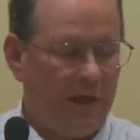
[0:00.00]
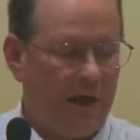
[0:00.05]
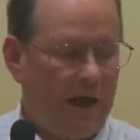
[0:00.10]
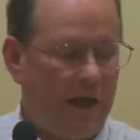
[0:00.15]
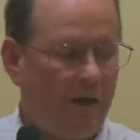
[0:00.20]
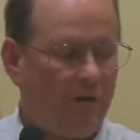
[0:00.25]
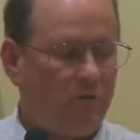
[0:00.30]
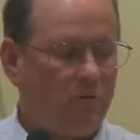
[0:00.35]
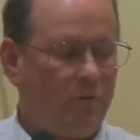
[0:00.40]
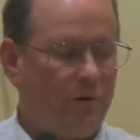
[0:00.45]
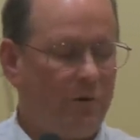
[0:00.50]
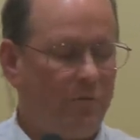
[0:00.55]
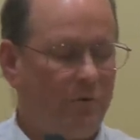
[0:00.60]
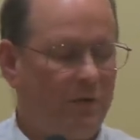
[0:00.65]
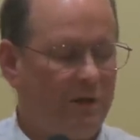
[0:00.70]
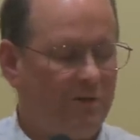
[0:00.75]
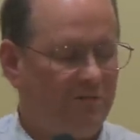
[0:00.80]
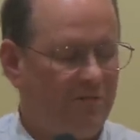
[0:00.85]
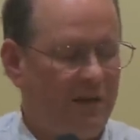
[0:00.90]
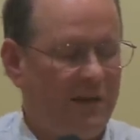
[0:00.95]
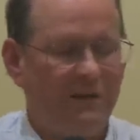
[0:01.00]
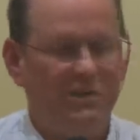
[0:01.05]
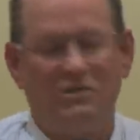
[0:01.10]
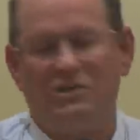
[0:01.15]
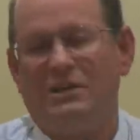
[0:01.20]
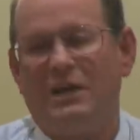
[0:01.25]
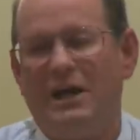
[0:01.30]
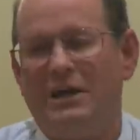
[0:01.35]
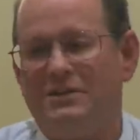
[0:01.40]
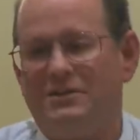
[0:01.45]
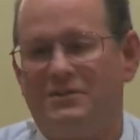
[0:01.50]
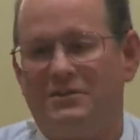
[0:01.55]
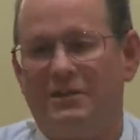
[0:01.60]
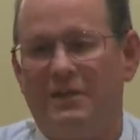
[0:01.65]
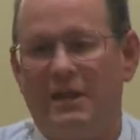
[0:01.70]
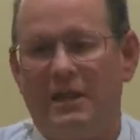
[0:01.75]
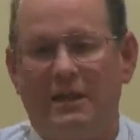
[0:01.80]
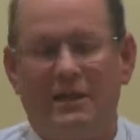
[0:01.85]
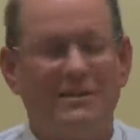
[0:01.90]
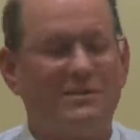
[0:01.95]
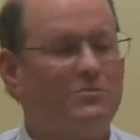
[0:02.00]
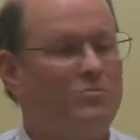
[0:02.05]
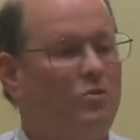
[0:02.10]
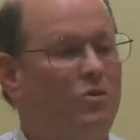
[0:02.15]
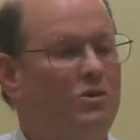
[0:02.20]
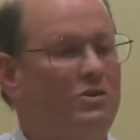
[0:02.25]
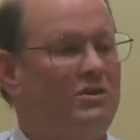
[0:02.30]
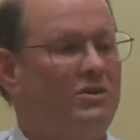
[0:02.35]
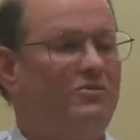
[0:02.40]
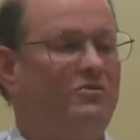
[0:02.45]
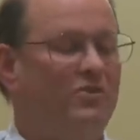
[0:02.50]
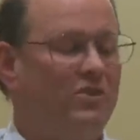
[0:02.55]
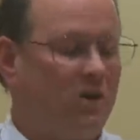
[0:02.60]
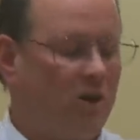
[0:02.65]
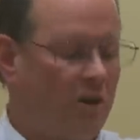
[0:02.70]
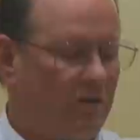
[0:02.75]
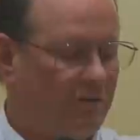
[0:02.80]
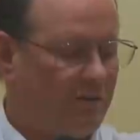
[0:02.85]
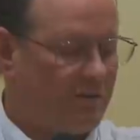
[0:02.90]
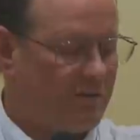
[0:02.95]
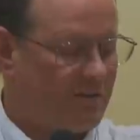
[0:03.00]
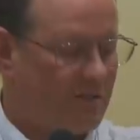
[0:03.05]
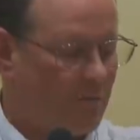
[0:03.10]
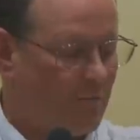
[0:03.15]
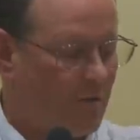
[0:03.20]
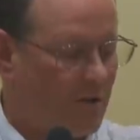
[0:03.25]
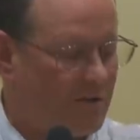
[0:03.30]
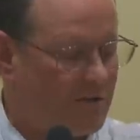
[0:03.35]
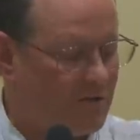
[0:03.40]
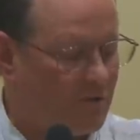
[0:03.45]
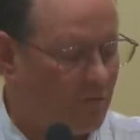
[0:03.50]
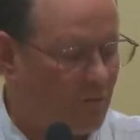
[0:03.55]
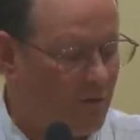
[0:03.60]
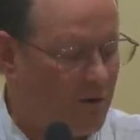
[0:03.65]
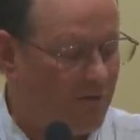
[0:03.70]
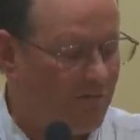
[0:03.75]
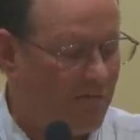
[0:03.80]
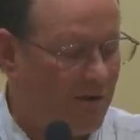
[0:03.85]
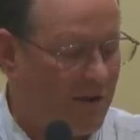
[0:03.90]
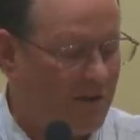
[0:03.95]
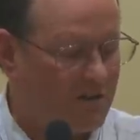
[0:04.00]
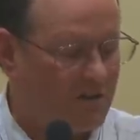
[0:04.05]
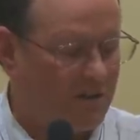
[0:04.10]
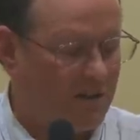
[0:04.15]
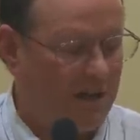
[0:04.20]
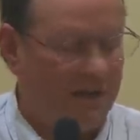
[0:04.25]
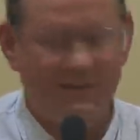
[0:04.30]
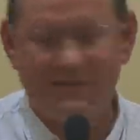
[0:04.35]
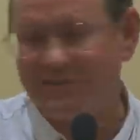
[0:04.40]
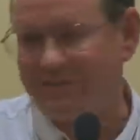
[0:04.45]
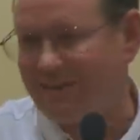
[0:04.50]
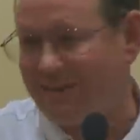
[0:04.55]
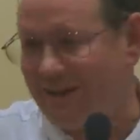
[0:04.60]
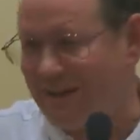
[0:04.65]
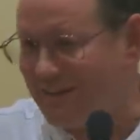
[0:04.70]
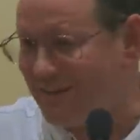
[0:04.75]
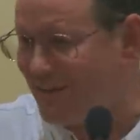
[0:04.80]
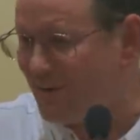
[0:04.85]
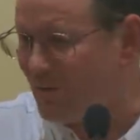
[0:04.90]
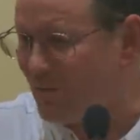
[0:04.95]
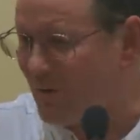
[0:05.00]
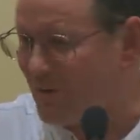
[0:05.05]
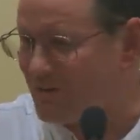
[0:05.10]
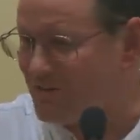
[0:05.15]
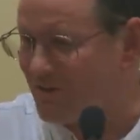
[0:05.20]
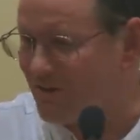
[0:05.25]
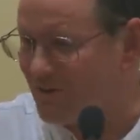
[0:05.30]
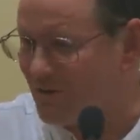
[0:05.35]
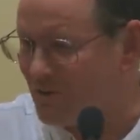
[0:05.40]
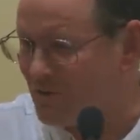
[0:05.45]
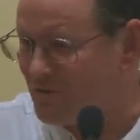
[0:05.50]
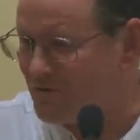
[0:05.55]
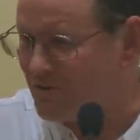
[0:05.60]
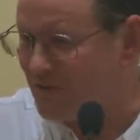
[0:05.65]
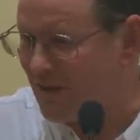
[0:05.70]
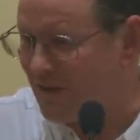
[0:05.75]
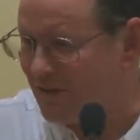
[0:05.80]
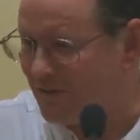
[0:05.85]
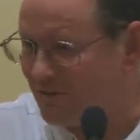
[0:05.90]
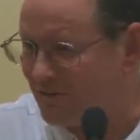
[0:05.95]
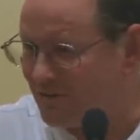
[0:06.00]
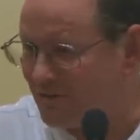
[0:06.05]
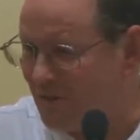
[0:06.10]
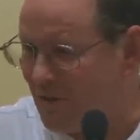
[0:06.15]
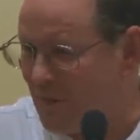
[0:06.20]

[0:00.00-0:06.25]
How do we re-evangelize today? It's more difficult in some ways to re-evangelize today than it was in those days.